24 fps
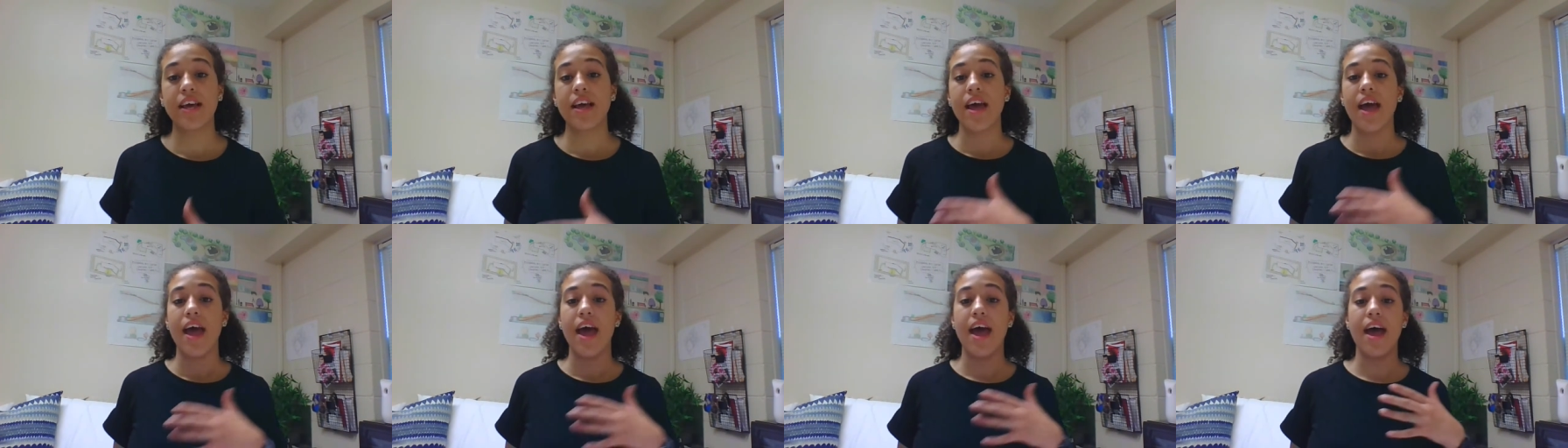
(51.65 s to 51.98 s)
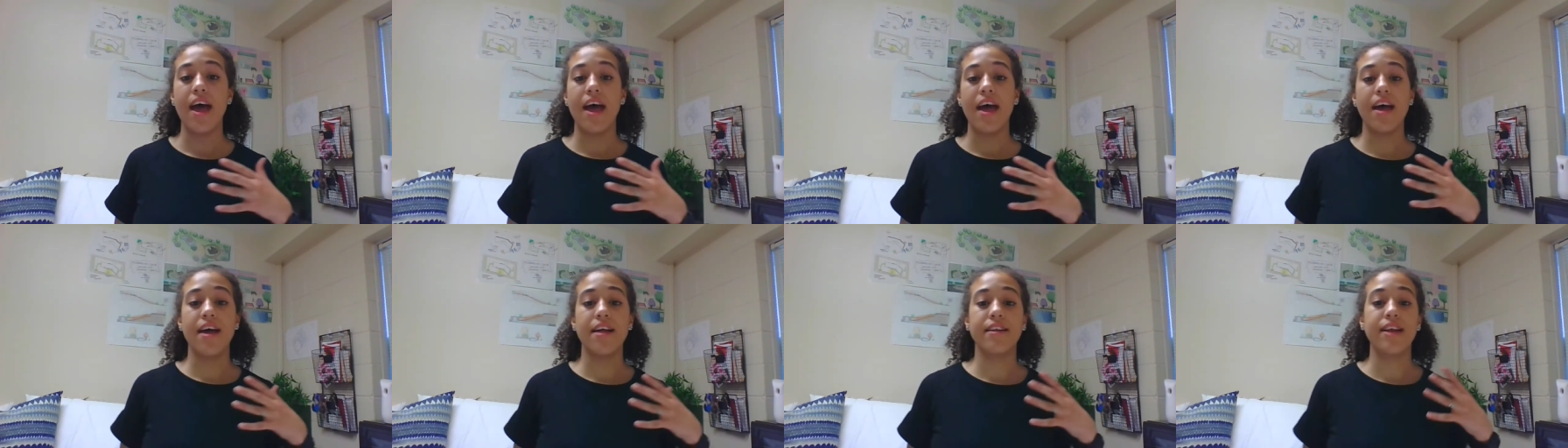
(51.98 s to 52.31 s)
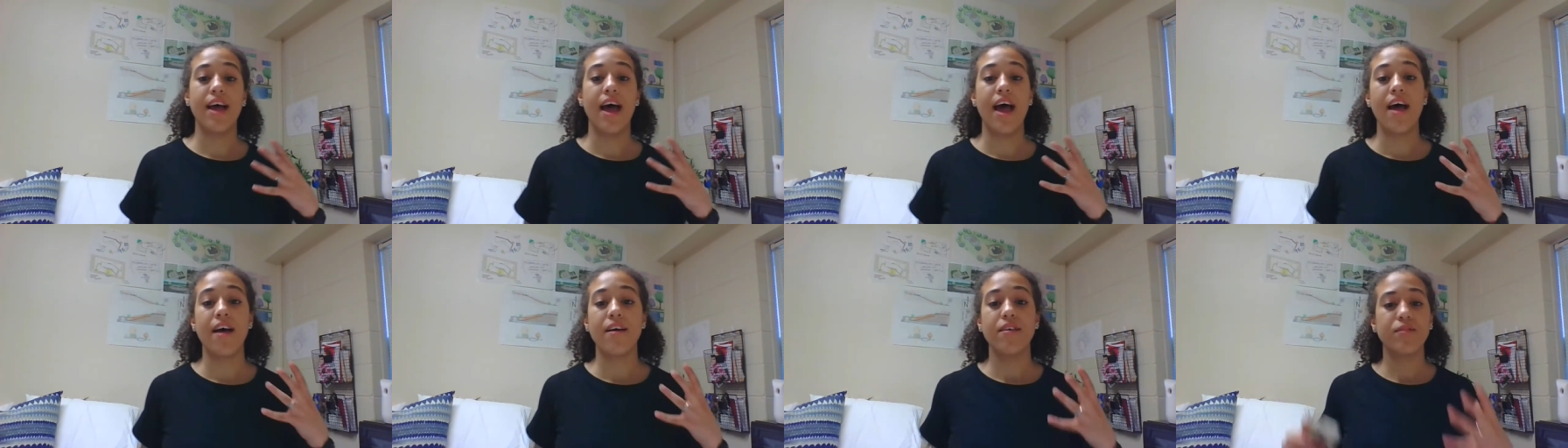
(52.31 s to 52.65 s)
and
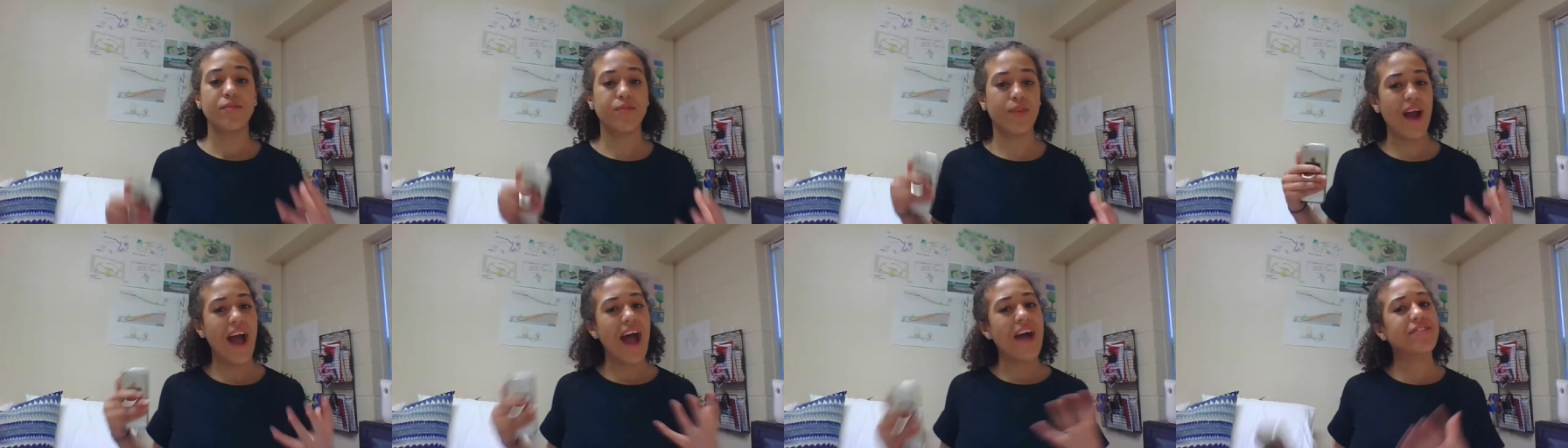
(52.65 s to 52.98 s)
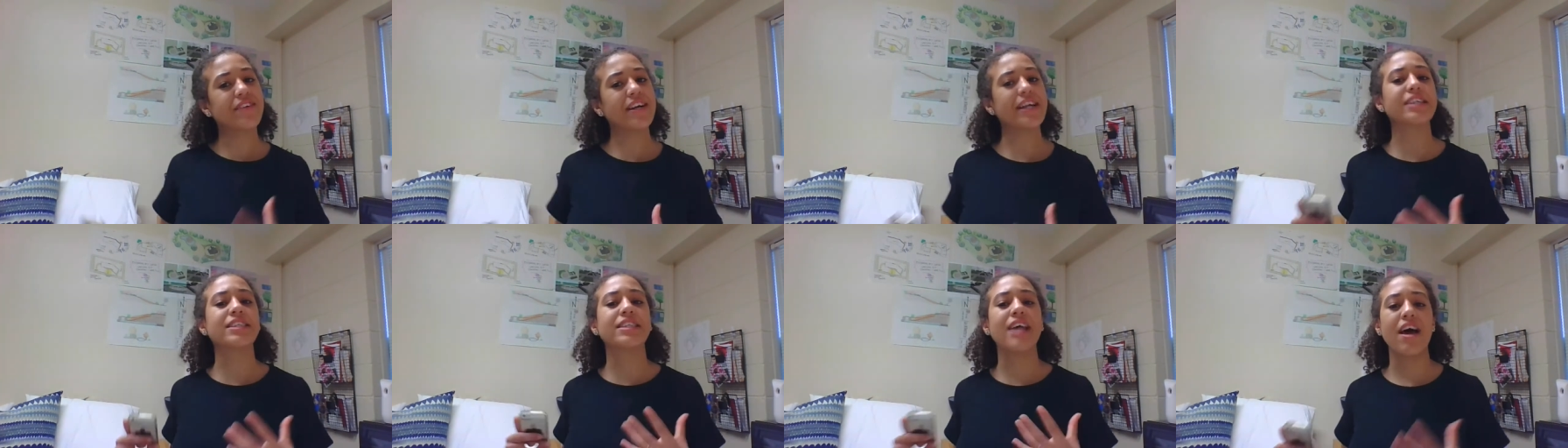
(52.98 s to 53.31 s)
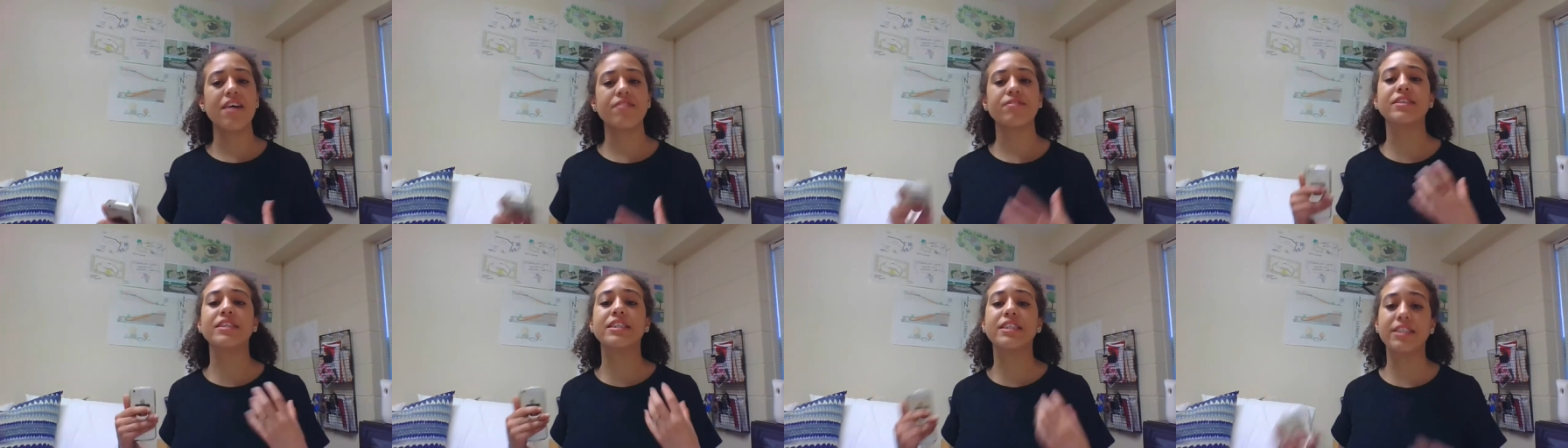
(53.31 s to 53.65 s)
for Africans
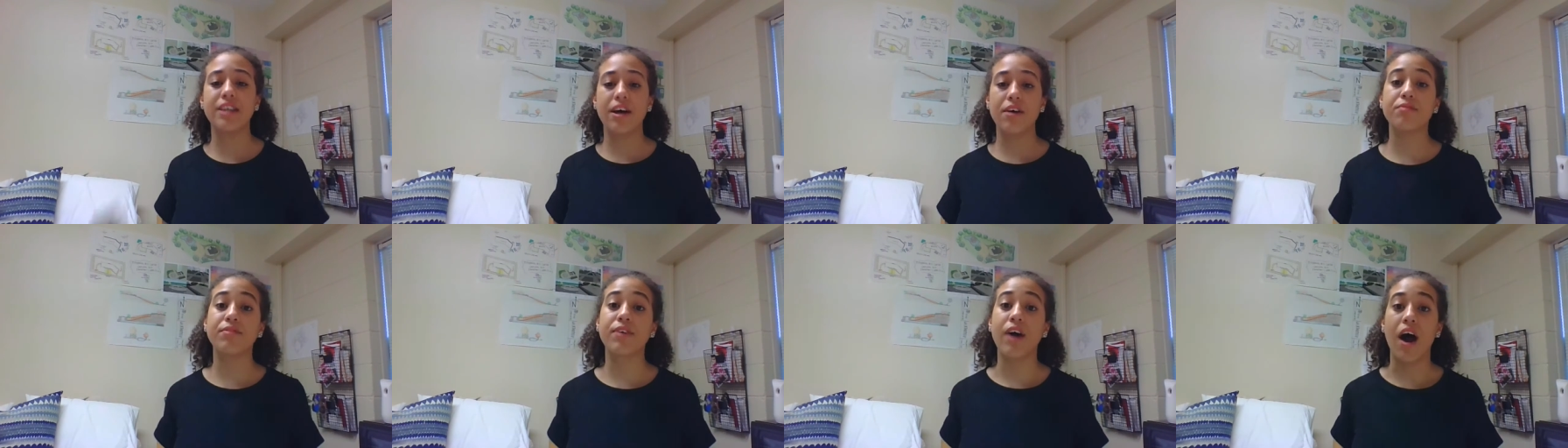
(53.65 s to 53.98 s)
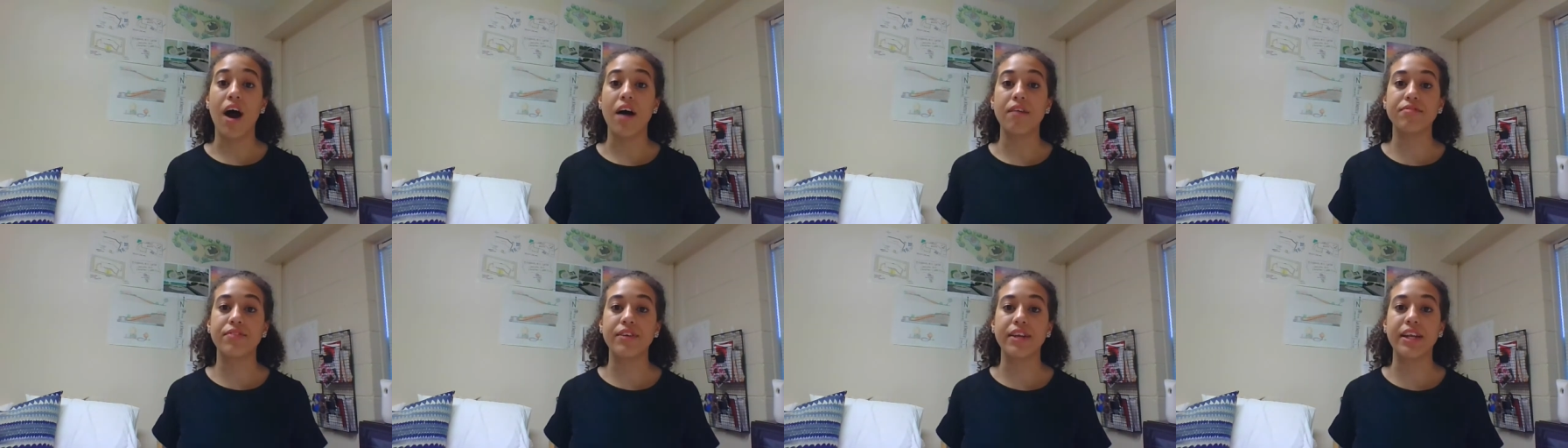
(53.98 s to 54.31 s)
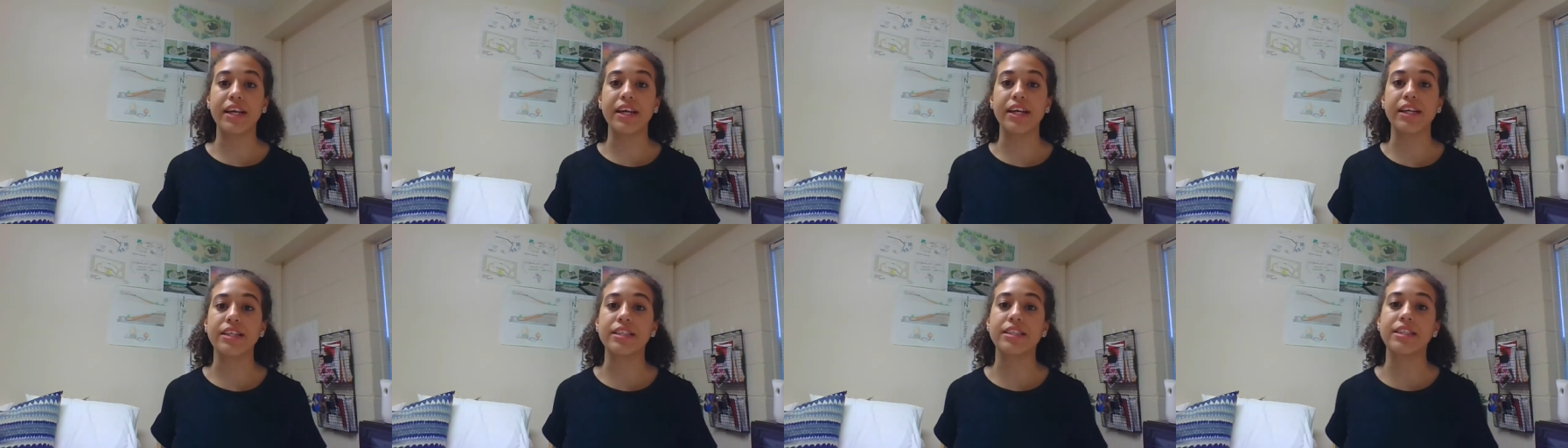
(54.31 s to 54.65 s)
having
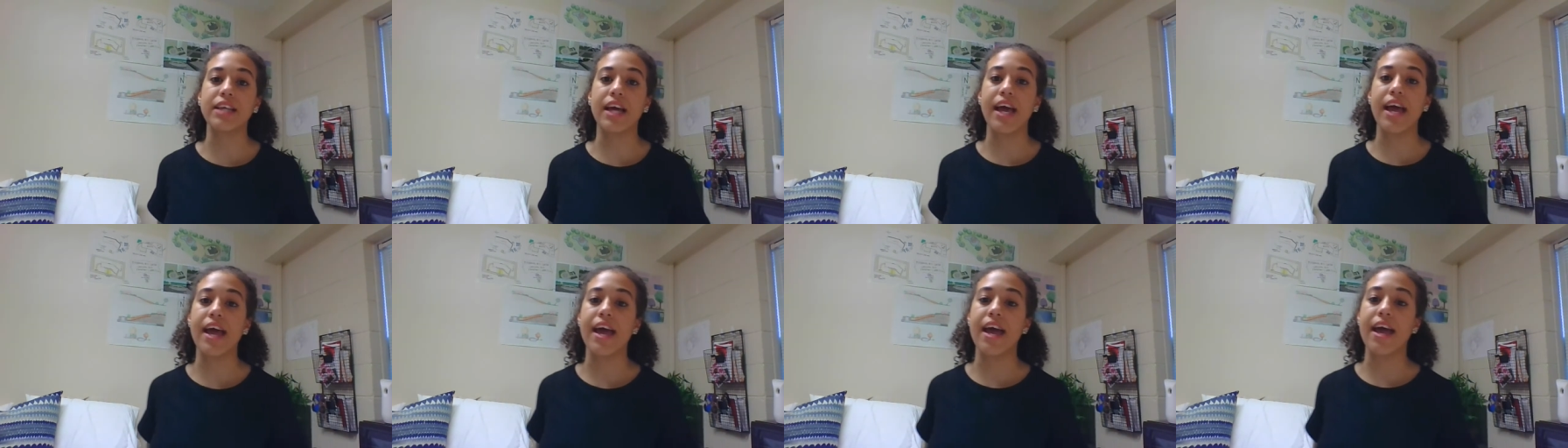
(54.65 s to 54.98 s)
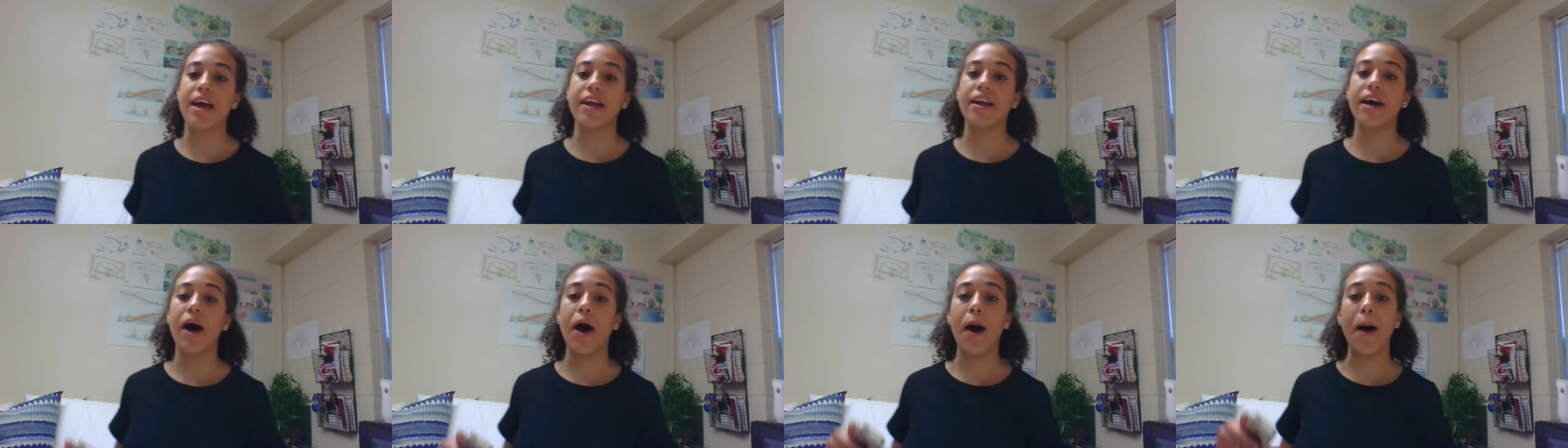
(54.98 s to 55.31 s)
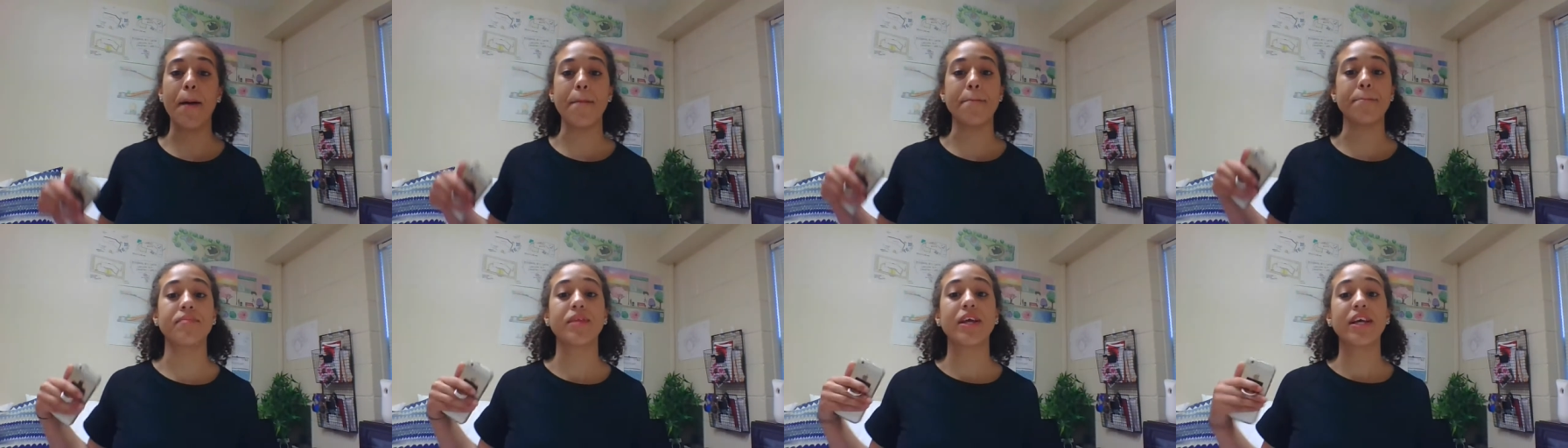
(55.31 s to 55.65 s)
self-confidence
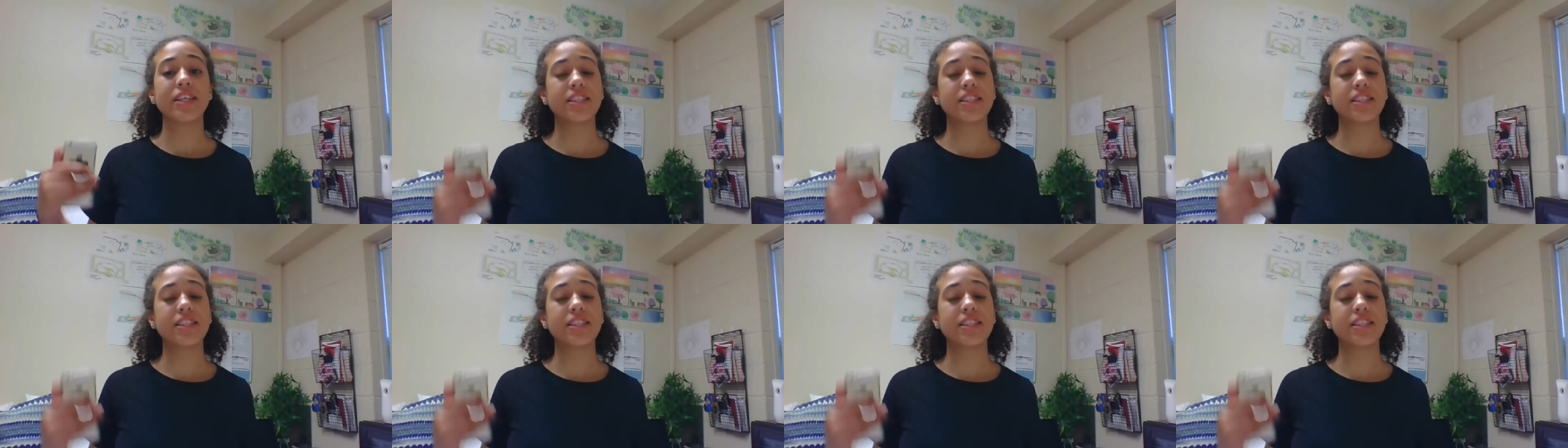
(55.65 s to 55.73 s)
and